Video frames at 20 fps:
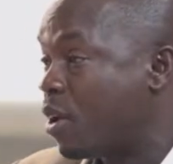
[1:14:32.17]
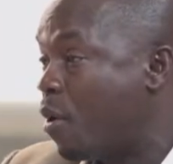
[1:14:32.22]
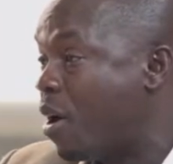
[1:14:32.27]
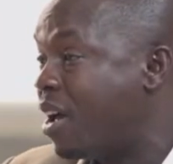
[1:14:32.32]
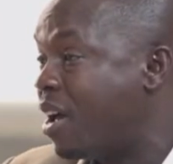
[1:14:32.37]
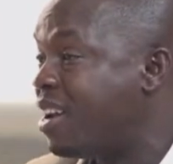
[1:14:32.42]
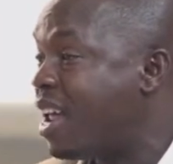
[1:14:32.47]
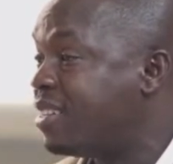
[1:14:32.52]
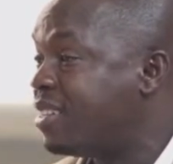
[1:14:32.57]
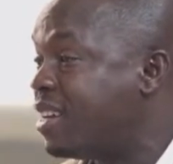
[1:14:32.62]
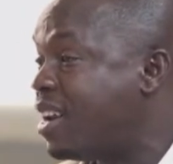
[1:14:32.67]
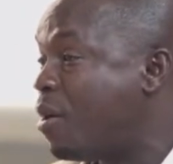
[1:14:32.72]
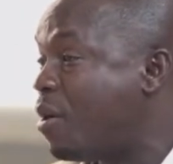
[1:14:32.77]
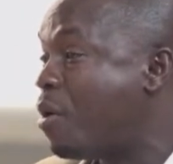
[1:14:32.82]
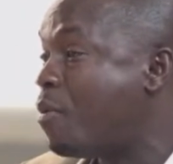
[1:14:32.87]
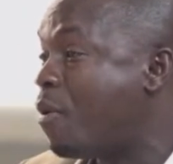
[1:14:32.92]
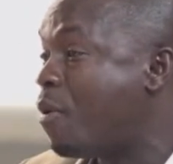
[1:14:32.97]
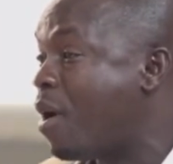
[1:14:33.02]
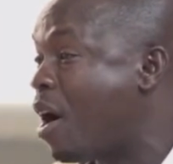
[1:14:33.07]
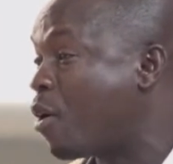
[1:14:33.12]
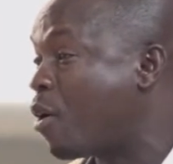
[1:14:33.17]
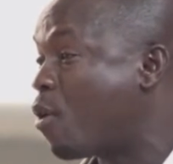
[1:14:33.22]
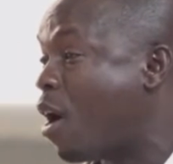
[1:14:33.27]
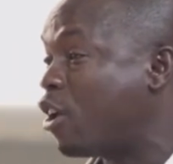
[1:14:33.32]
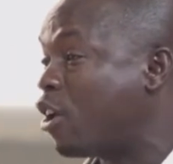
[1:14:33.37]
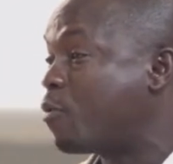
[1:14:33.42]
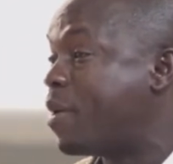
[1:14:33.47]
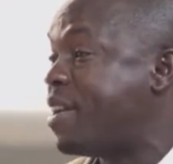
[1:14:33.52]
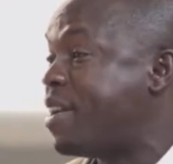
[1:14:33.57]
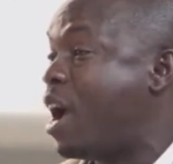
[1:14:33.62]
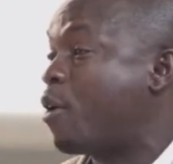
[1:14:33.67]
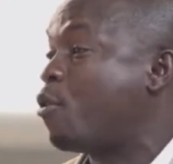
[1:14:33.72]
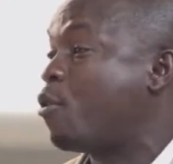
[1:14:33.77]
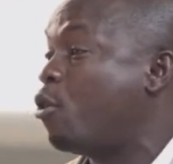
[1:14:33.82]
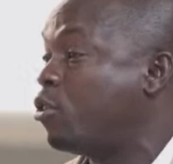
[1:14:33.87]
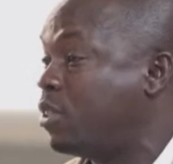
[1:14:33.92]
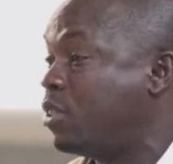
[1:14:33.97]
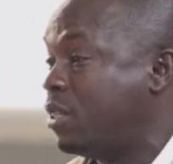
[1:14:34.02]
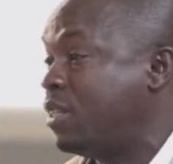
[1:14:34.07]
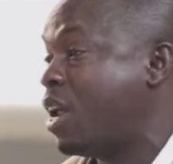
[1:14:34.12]
Now, I'm going to spread it
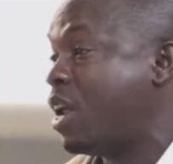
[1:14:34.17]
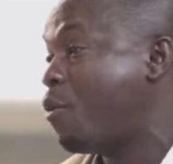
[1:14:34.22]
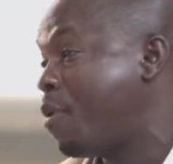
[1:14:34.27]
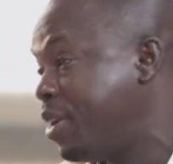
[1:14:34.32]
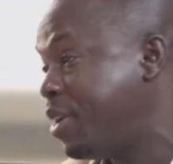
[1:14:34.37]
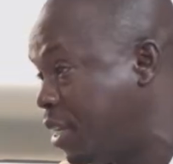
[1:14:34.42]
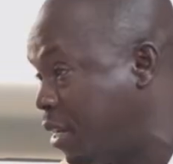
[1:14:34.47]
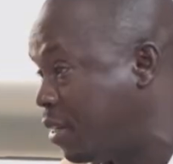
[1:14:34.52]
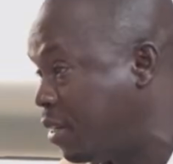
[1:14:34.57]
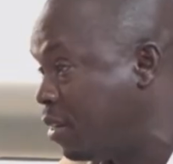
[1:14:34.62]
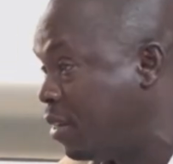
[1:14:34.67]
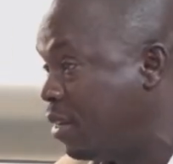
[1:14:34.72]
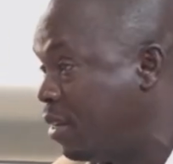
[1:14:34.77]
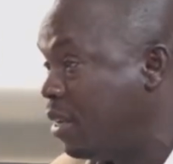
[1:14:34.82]
across the region.